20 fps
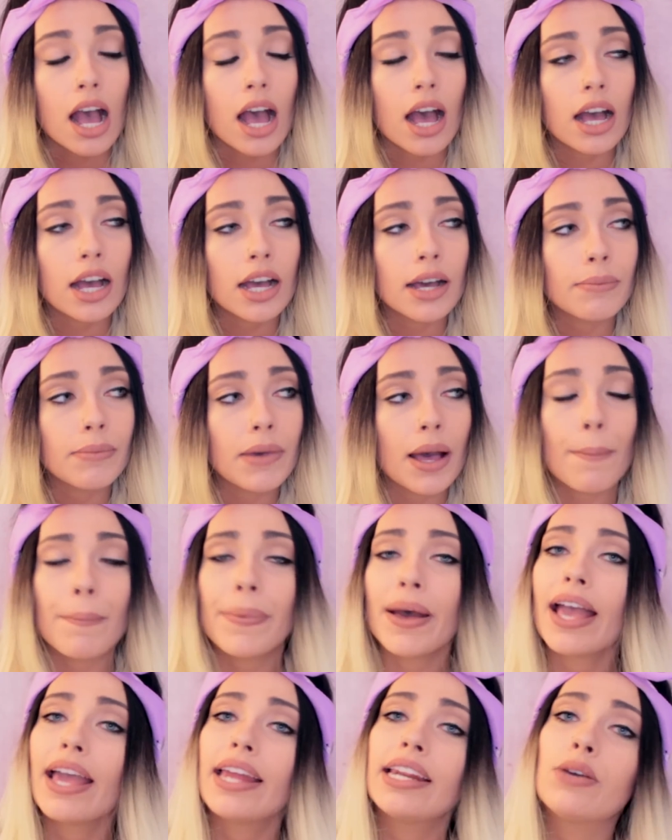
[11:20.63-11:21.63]
Um,
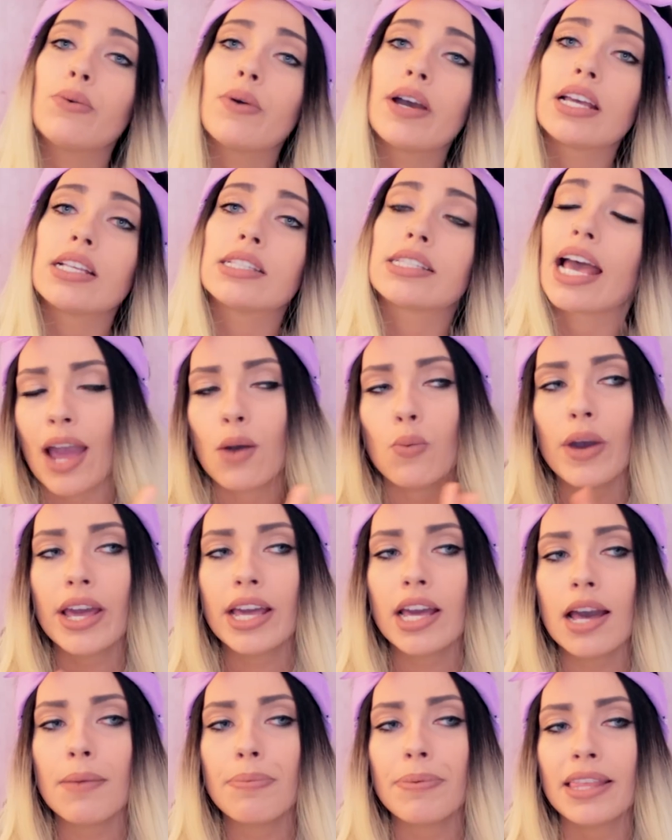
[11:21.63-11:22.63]
but anyways, I
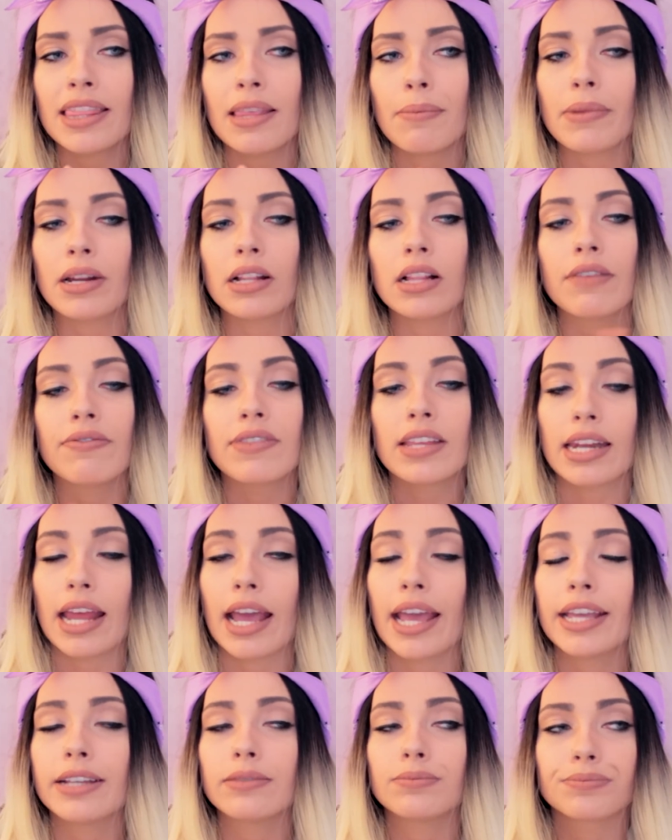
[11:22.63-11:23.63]
wake up in the middle of the
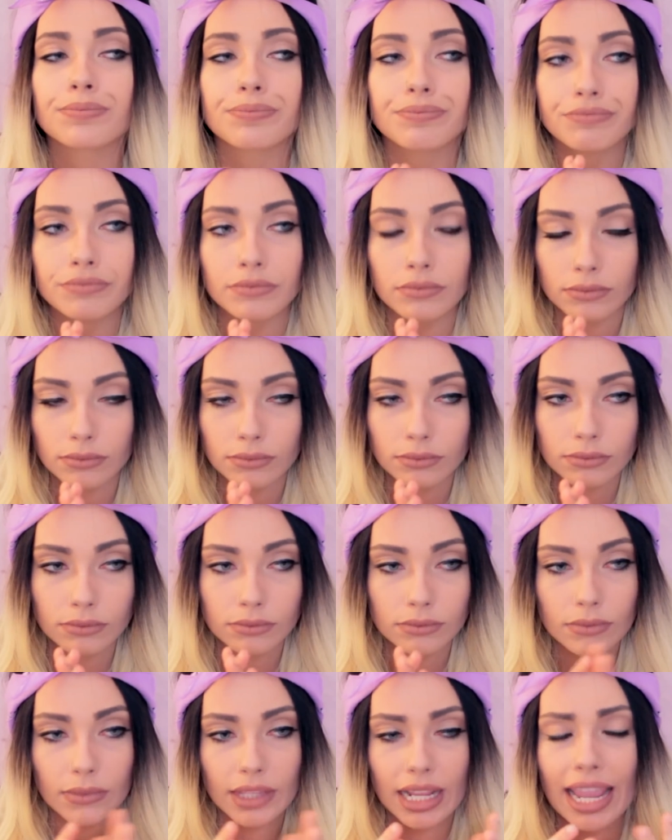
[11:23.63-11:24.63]
night
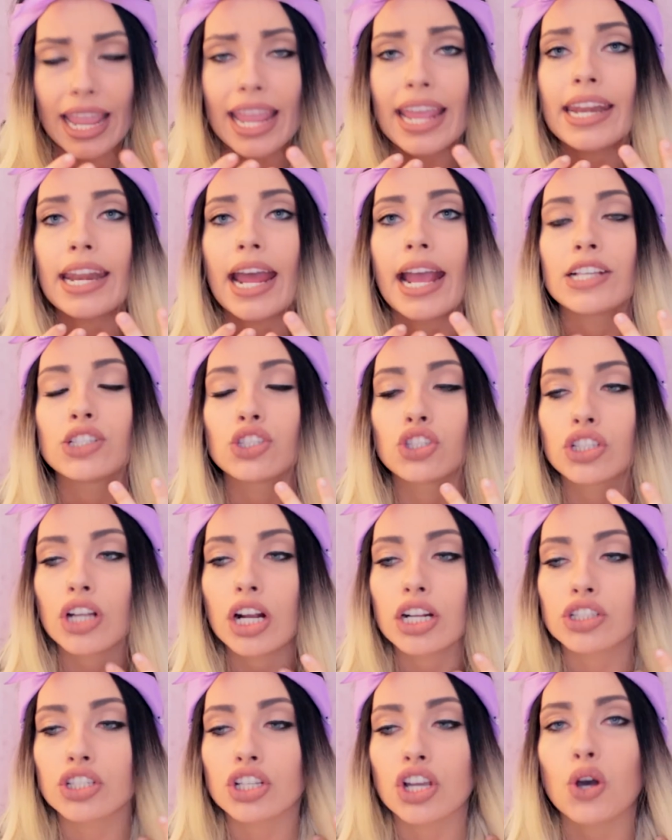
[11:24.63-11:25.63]
and I
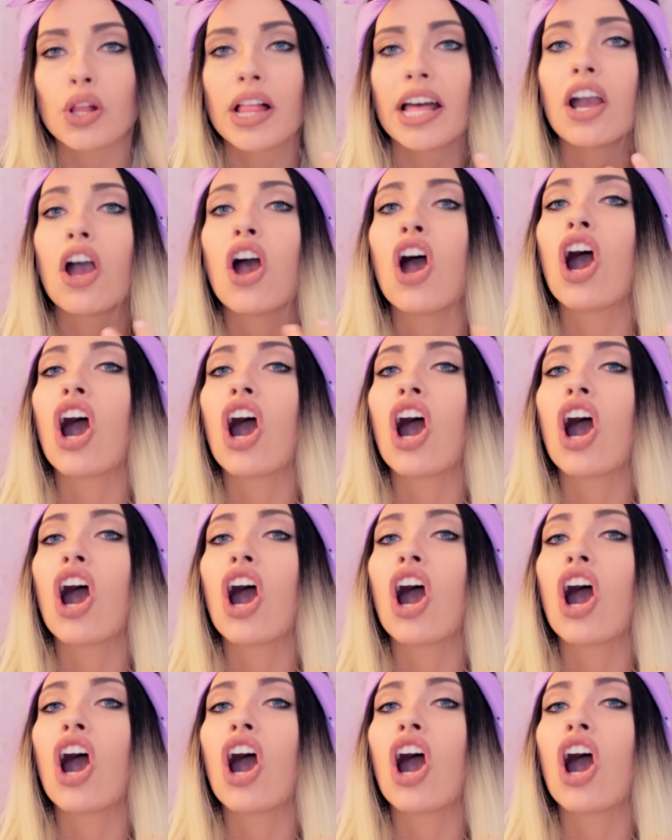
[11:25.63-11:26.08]
start to go like,